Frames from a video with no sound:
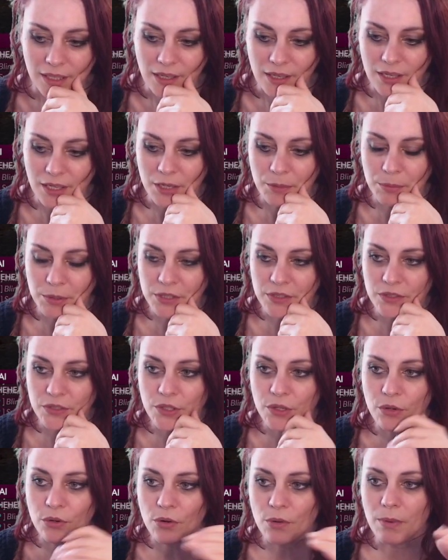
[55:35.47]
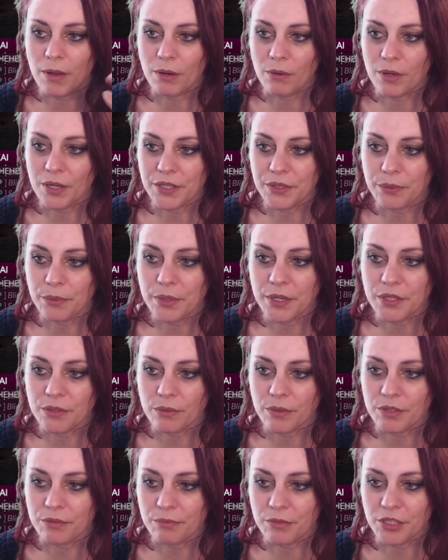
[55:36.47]
uh, but the group I was with
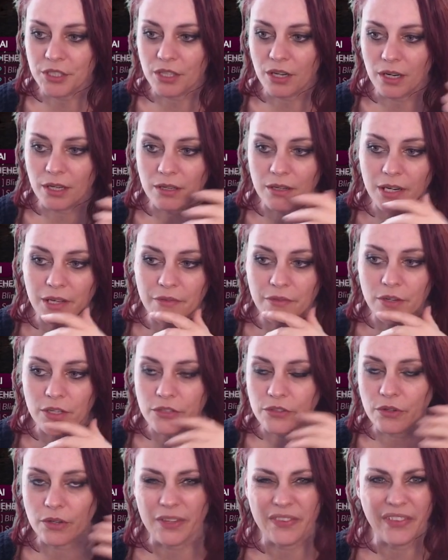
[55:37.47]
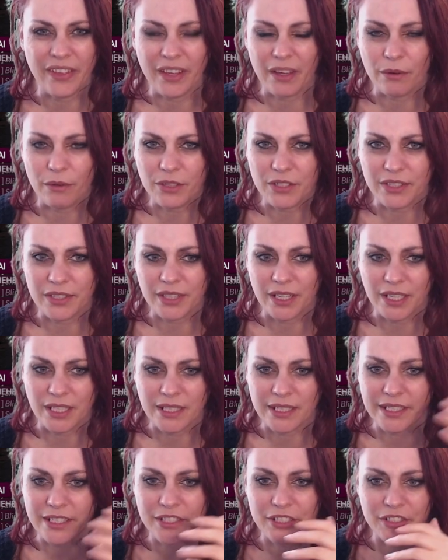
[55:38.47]
was much higher level, so I think I was
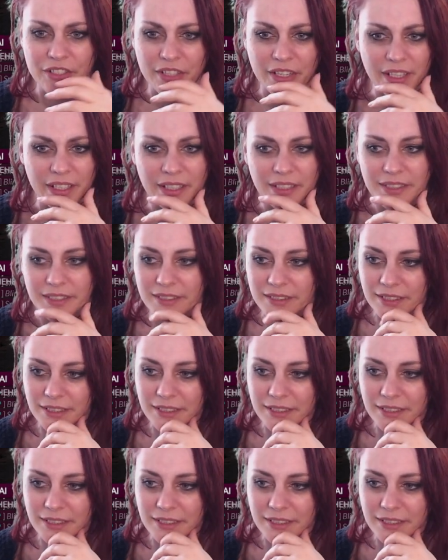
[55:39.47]
nicely gelled.